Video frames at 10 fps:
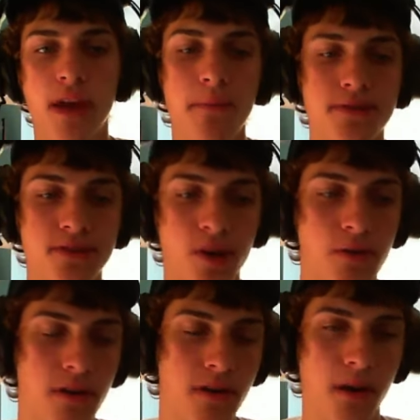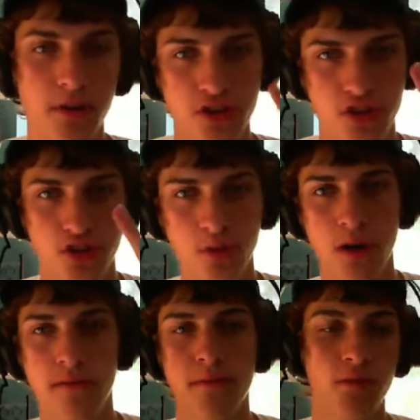episode number 2
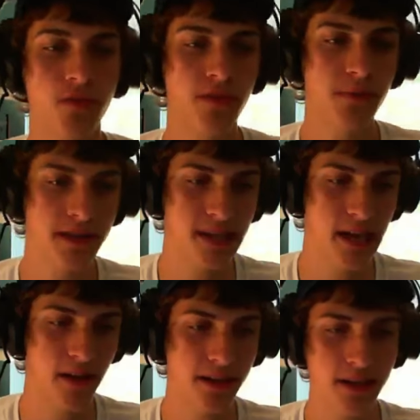of Improving Mentality,